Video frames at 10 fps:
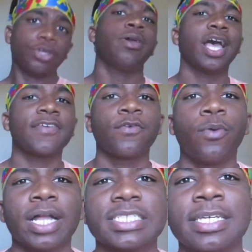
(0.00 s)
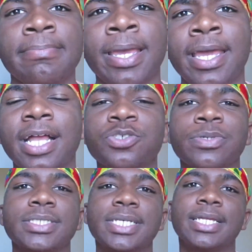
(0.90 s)
you guys for watching, man. I just
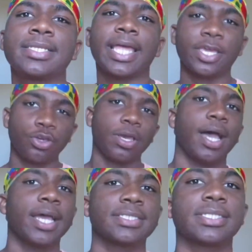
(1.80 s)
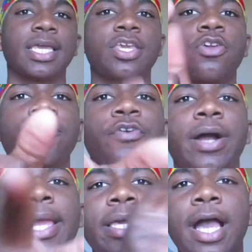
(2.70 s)
want to say thank you guys. Thank you for
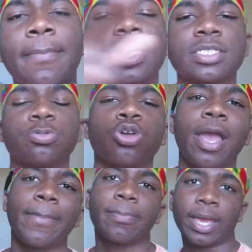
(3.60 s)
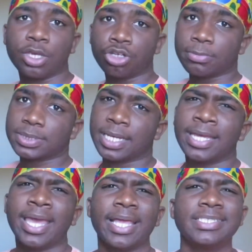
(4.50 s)
like, commenting, and subscribing, man. You know what I'm
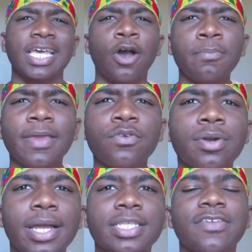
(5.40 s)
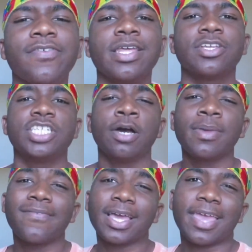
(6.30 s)
saying? And tell me if you like this video. Tell
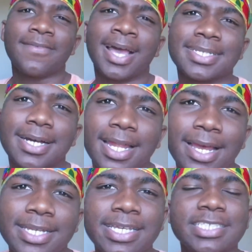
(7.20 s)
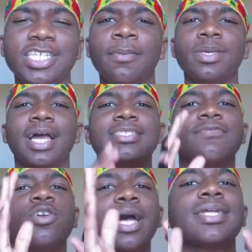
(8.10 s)
me if I gave you guys a lot of ideas. Tell me, guys,
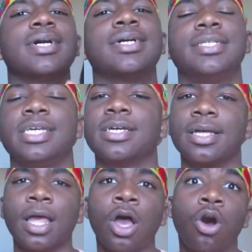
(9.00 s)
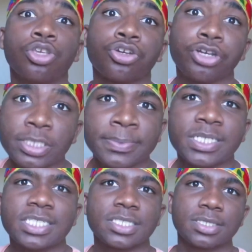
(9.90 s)
if you got an idea on your
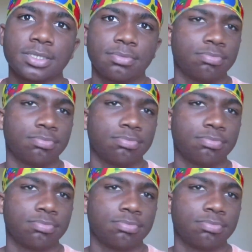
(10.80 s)
Christmas.